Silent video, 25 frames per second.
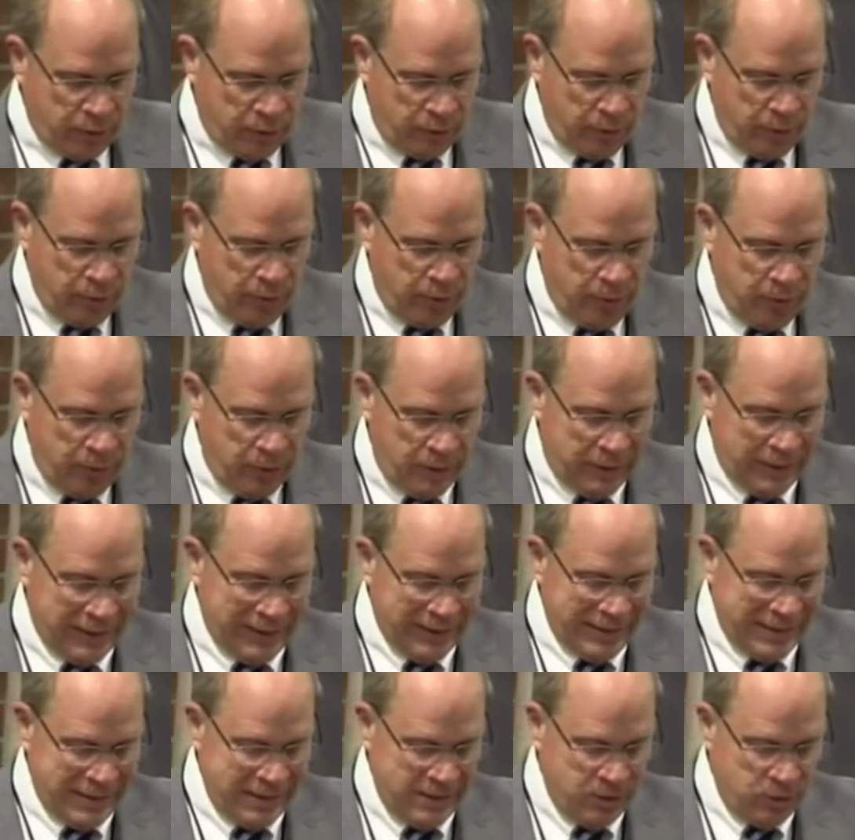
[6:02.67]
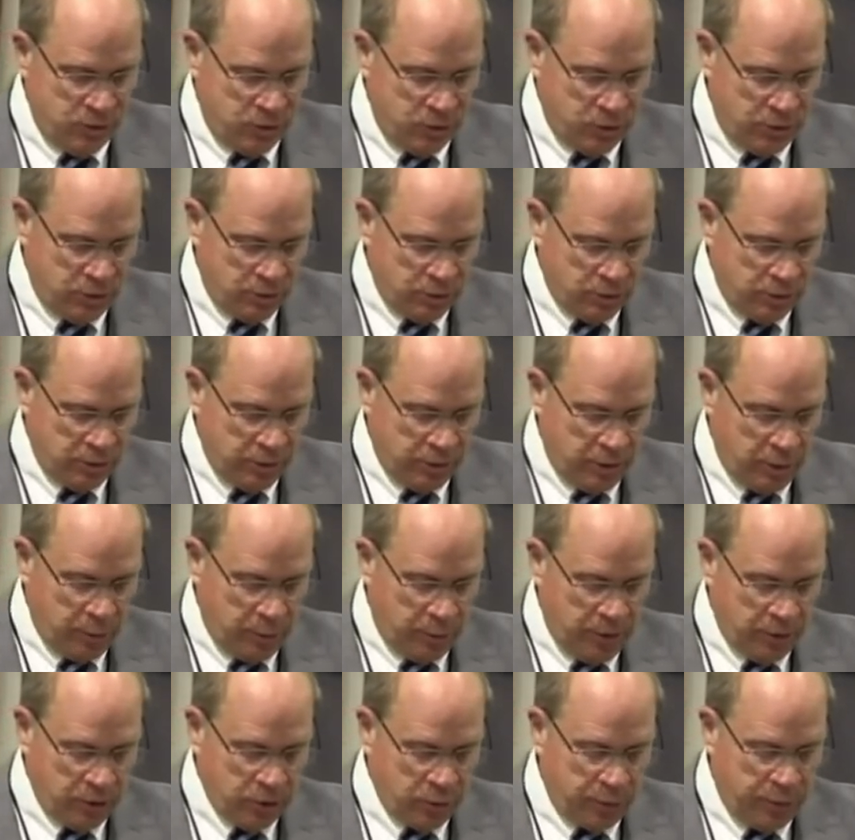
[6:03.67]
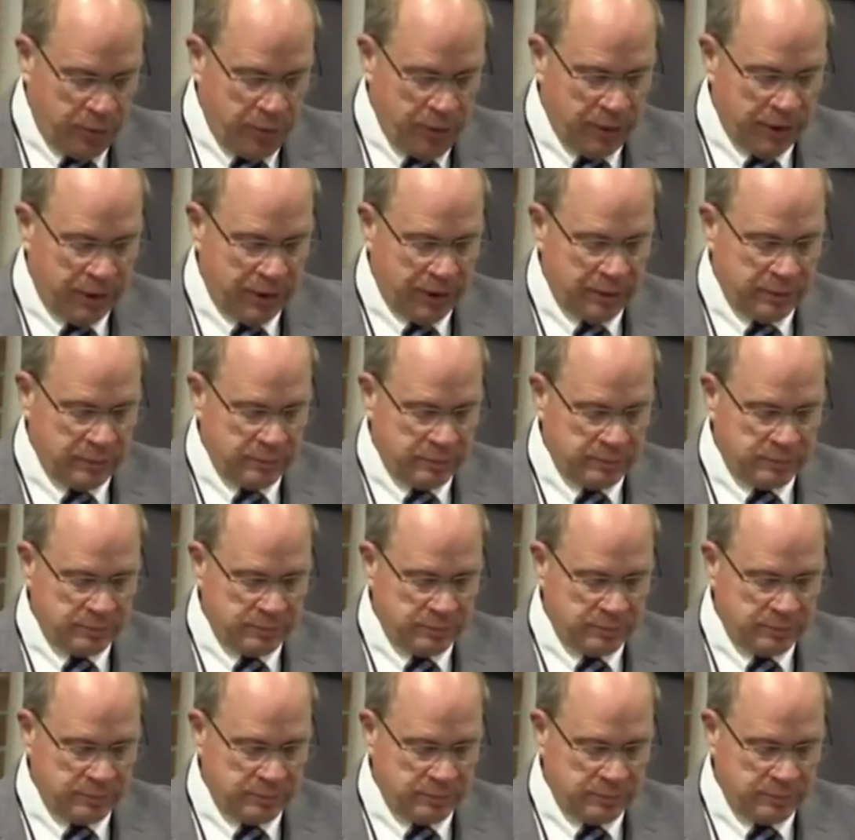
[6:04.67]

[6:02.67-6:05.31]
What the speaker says: crude 19th century letterpress printing.